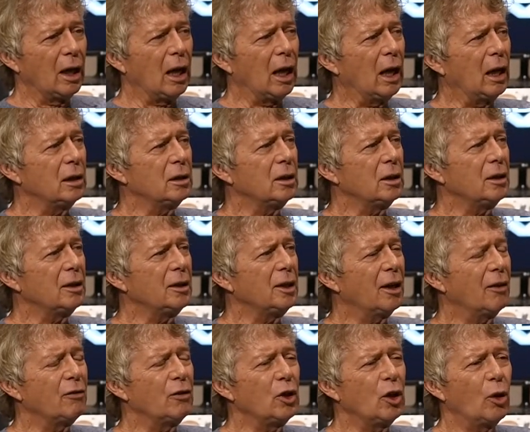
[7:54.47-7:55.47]
and you
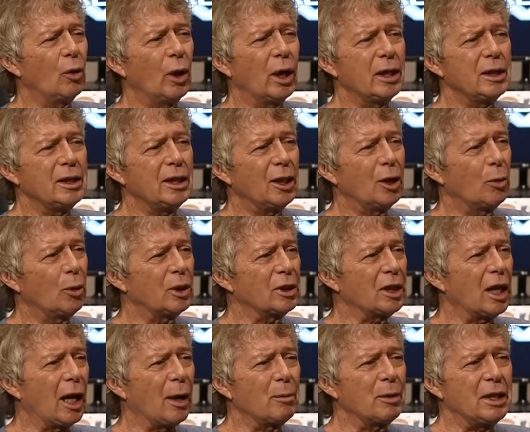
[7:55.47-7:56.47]
have no idea what
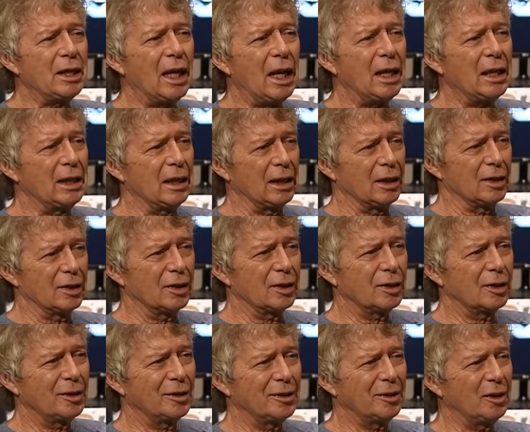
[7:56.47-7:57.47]
time of day it
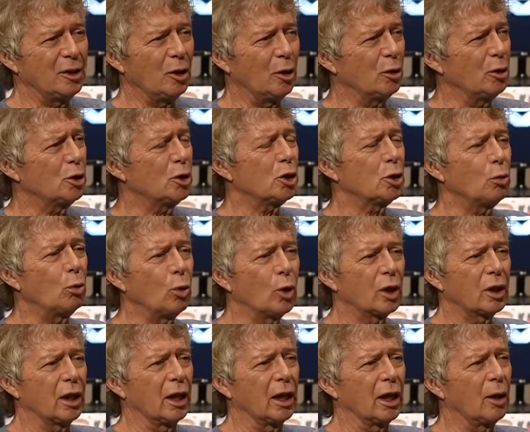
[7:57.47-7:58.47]
is. You know, you're just
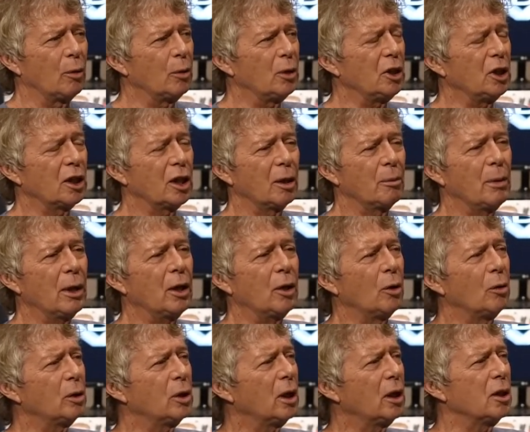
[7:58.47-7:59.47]
working. And when you come
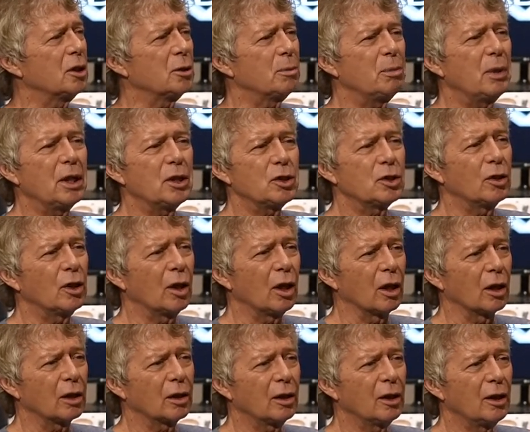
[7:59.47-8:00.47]
out and it's pitch
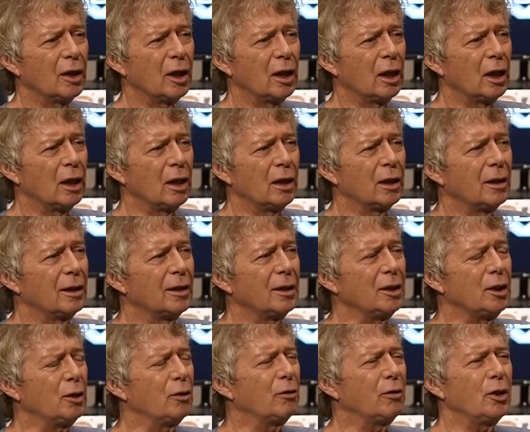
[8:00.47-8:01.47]
dark,
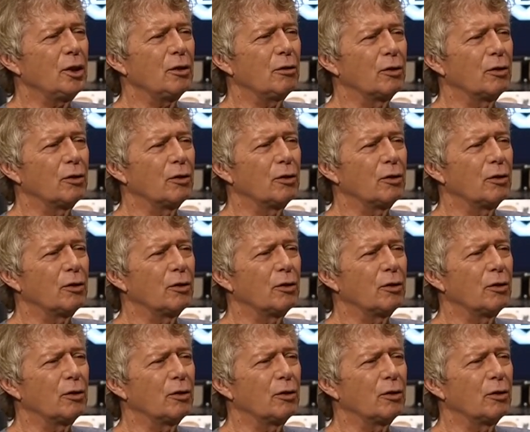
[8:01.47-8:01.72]
you've, you've